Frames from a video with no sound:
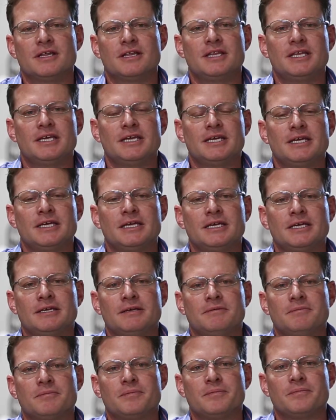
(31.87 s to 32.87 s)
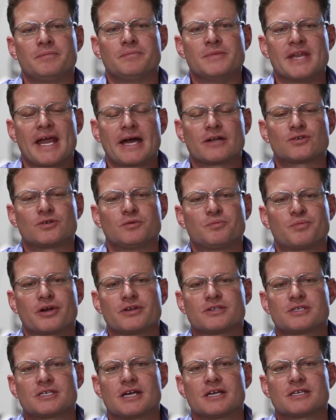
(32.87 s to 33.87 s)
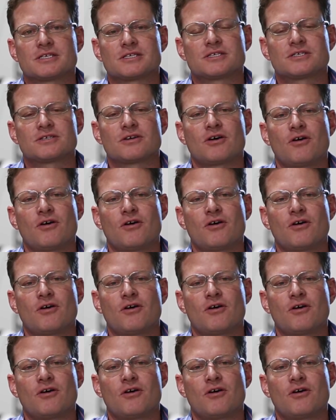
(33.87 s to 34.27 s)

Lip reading: the natural process